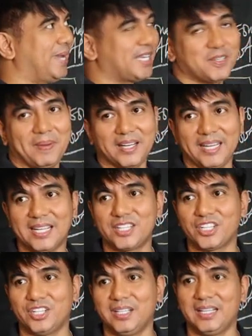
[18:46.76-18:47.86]

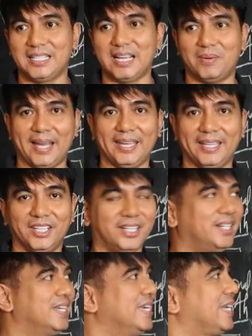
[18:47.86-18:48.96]
ma-experience yung gawain
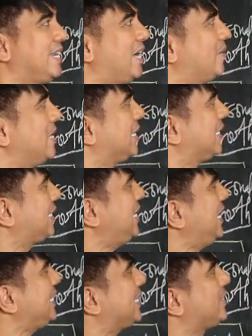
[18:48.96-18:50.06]
yon. Now,
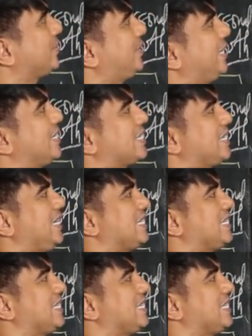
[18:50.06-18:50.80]
related to this